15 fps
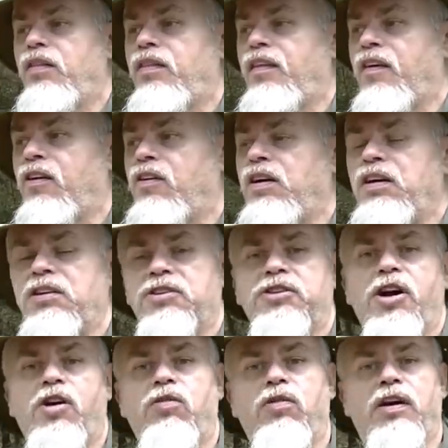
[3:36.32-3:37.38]
There is
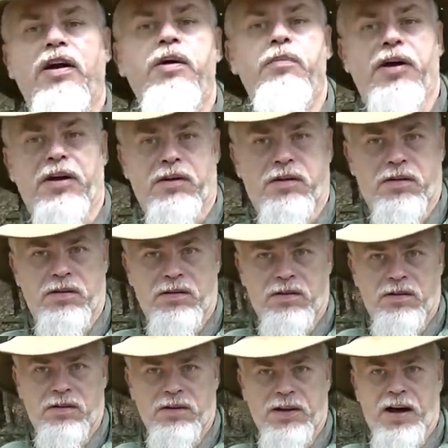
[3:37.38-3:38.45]
no limit,
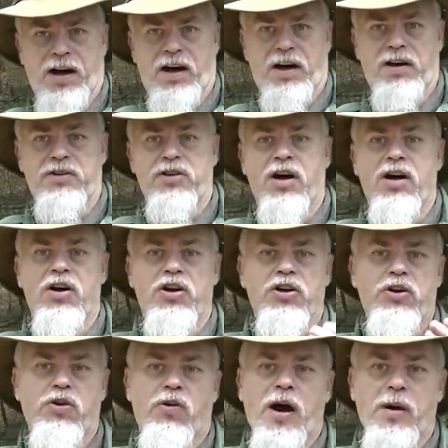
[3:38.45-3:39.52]
guys.
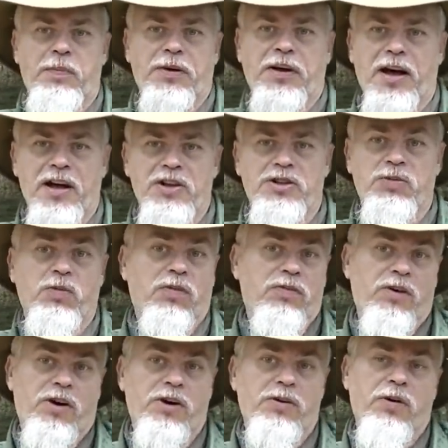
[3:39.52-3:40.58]
Your application will
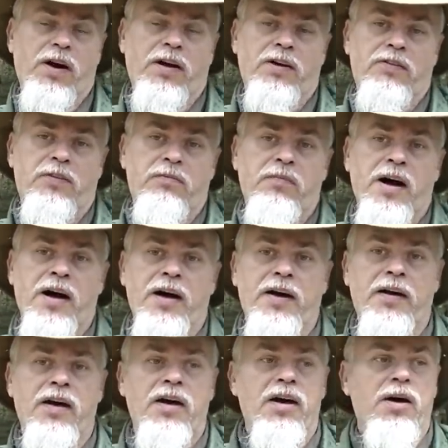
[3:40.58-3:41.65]
vary greatly from mine.
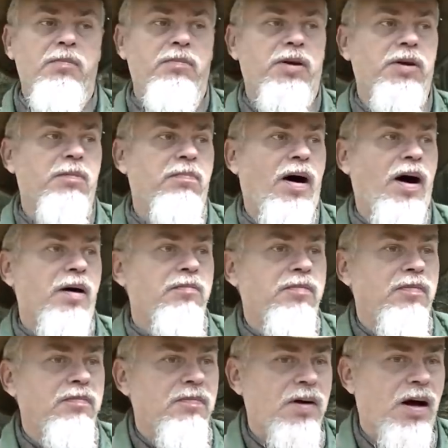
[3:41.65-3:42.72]
But the
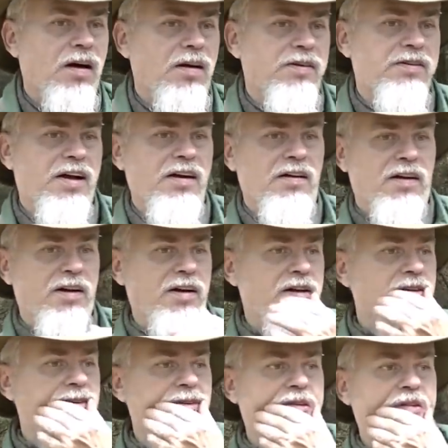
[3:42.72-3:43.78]
bottom deal
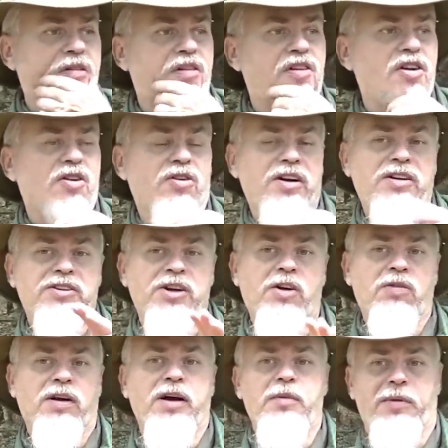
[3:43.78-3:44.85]
is, there is
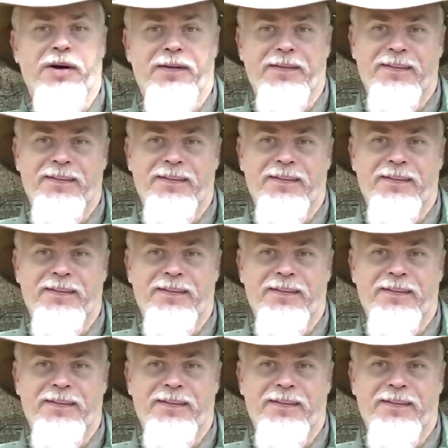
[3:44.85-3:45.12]
no limit.